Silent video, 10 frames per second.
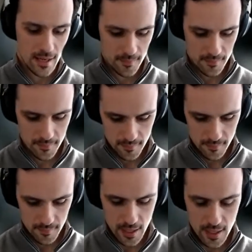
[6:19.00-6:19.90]
Um,
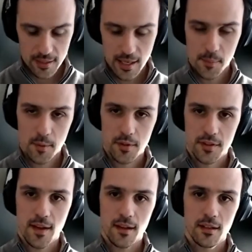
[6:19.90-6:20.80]
yeah, Kepler
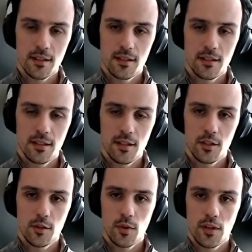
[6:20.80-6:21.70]
was founded in,
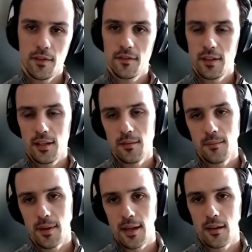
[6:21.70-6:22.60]
in 2015
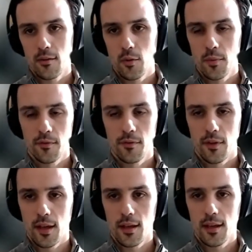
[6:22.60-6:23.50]
by a group of,
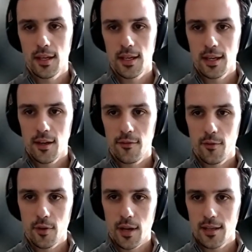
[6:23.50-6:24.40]
uh, of
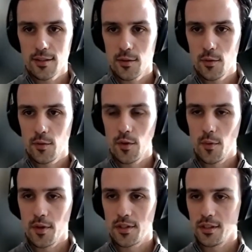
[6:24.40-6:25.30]
four guys who
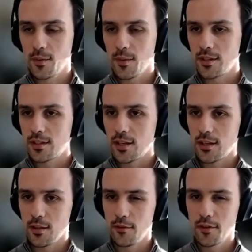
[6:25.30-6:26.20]
originally went
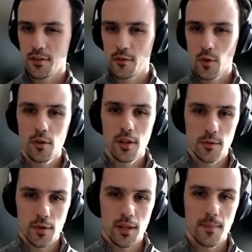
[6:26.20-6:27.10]
to the University of Toronto.
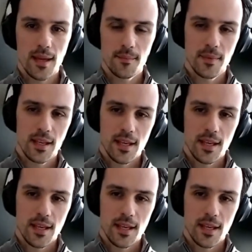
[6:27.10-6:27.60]
That's where they met.